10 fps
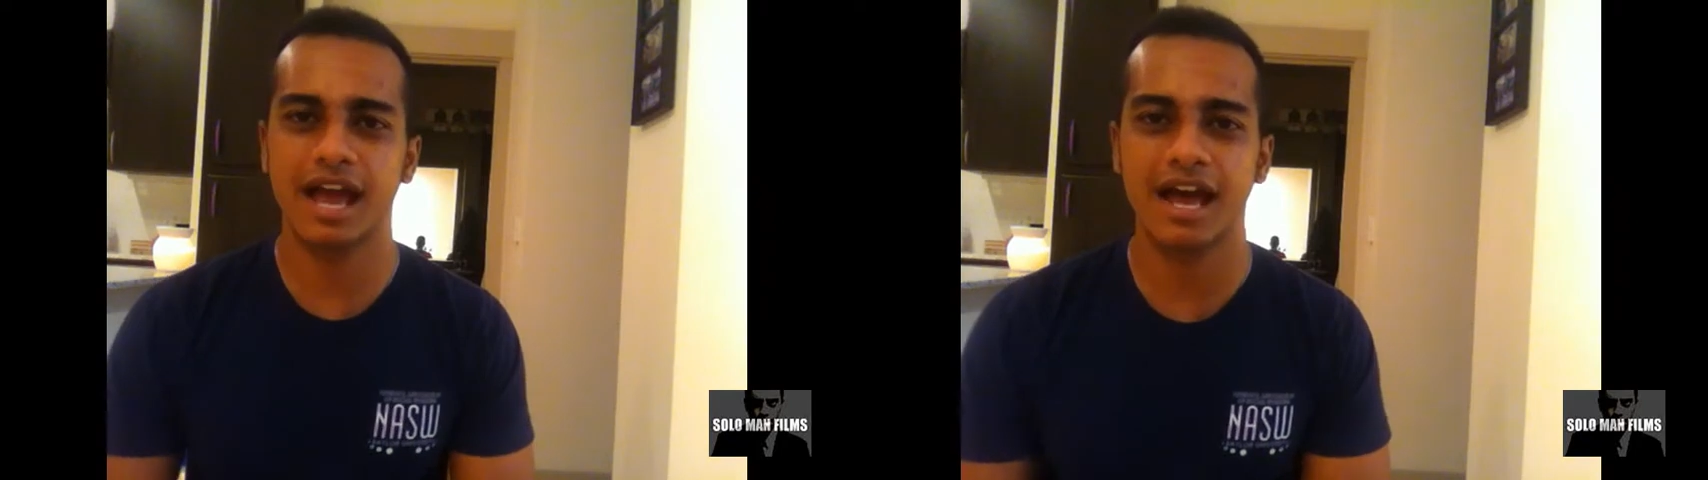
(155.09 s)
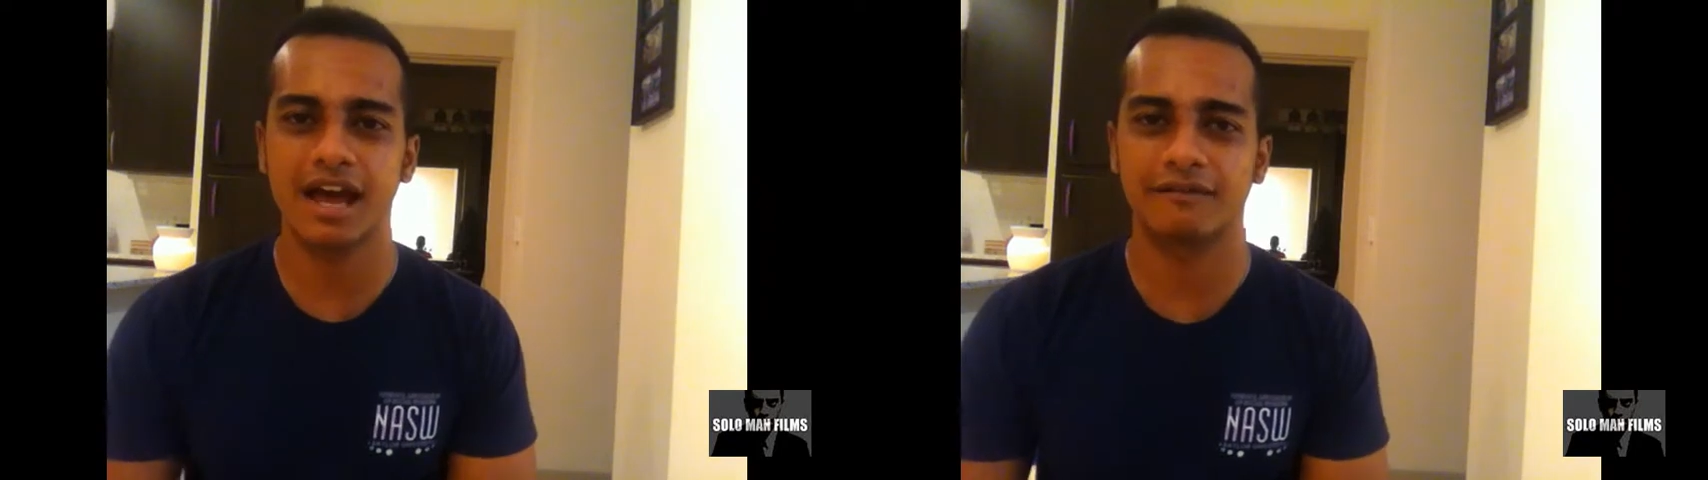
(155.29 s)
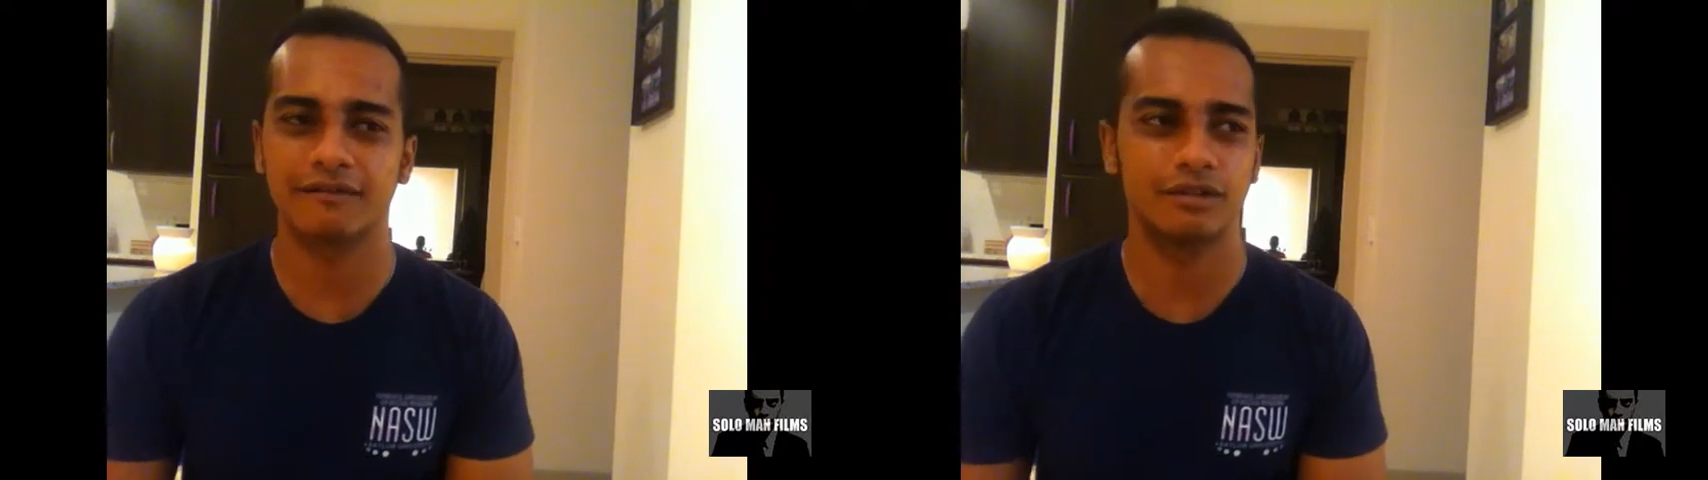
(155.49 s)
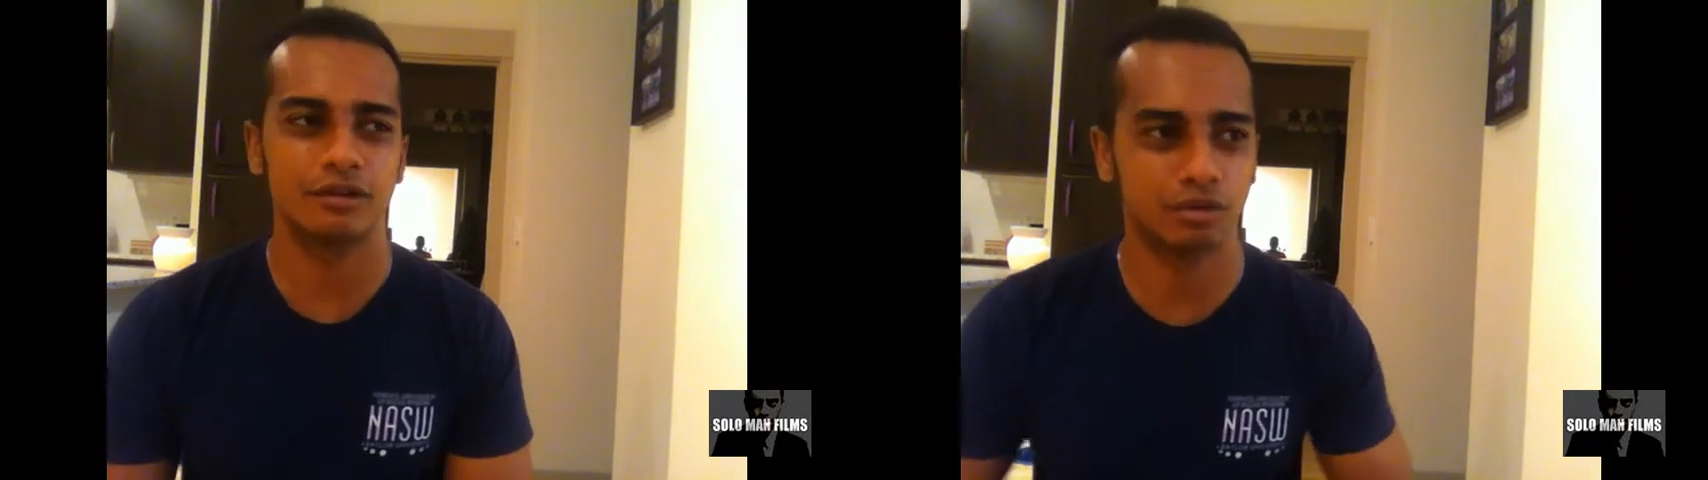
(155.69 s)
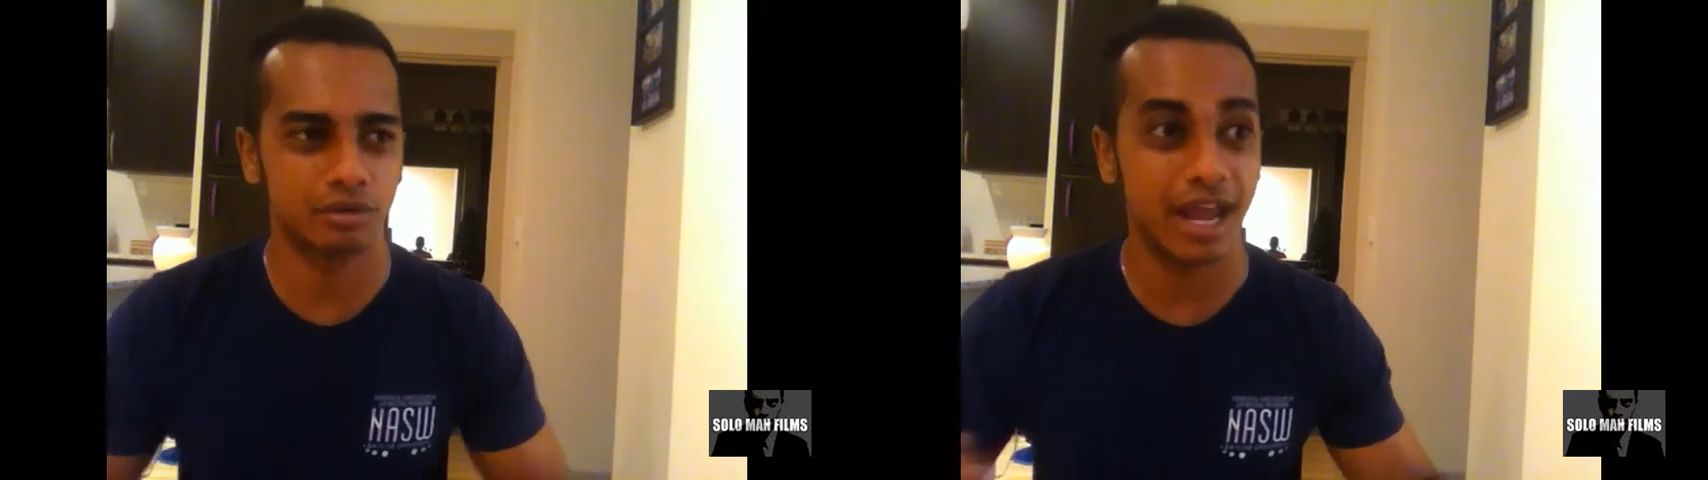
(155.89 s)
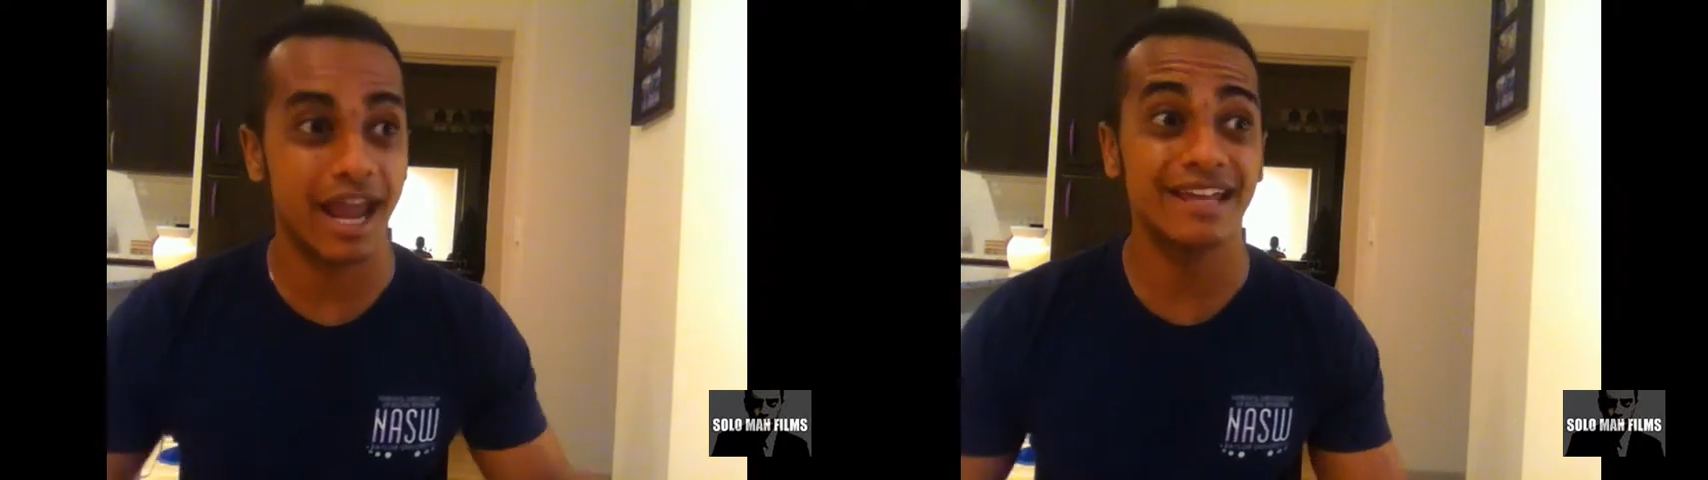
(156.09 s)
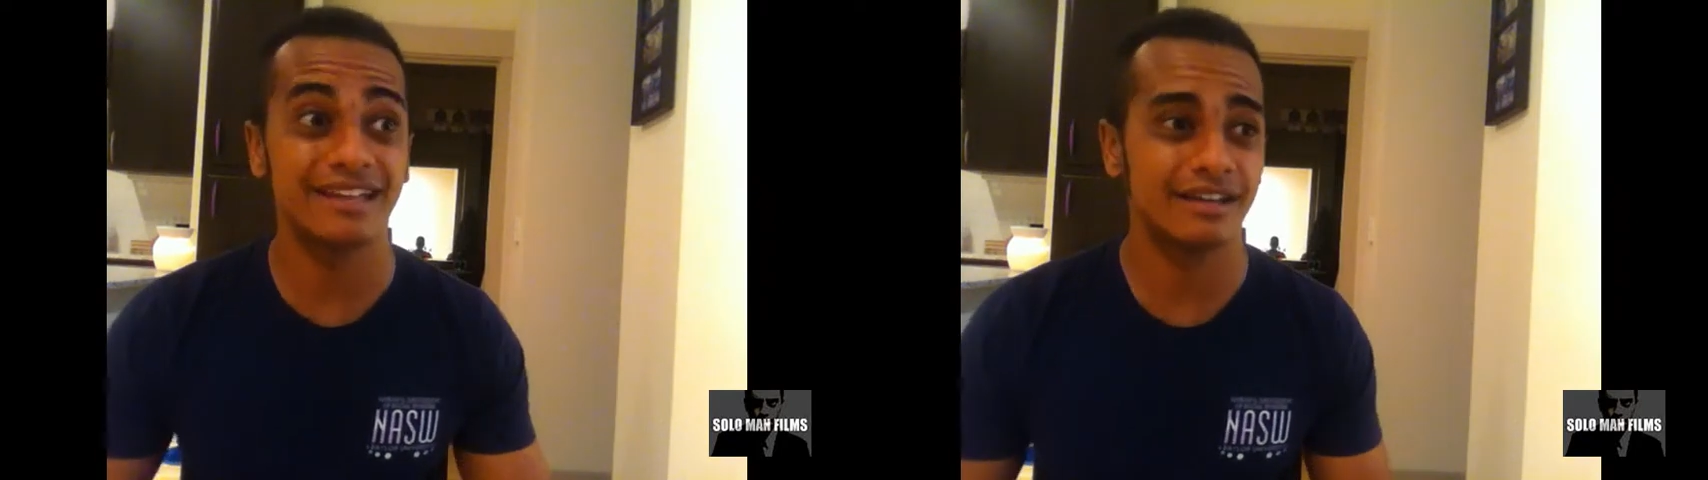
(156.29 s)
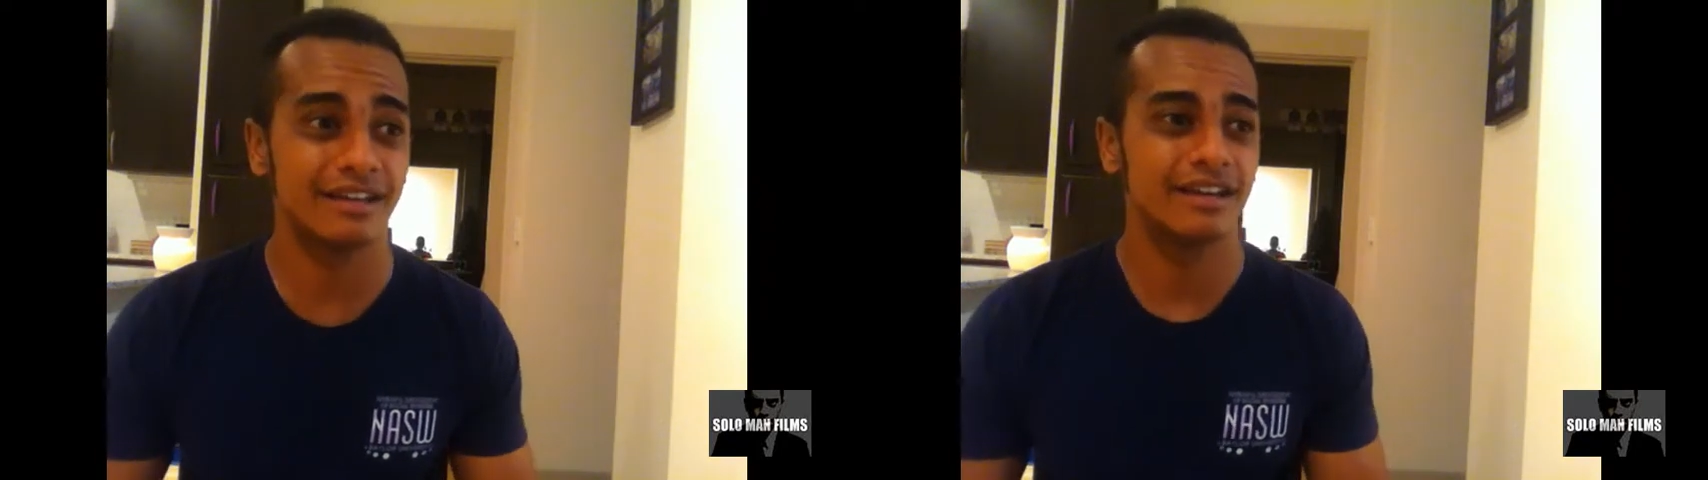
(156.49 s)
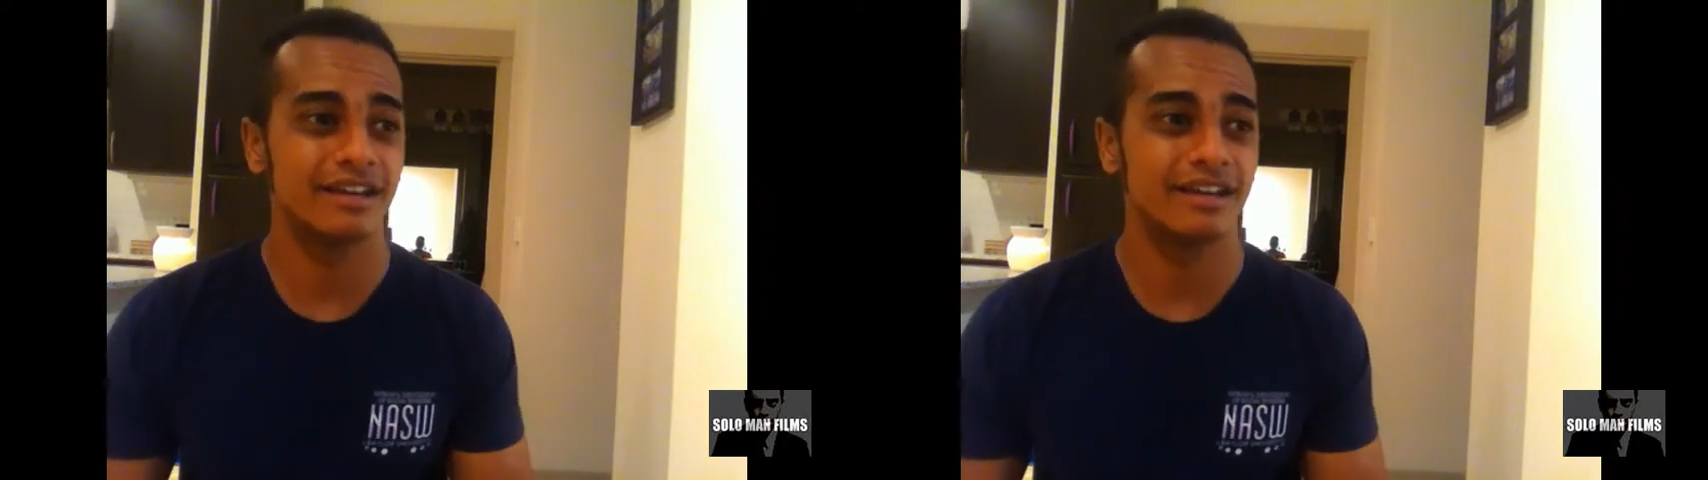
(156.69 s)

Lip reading: have to create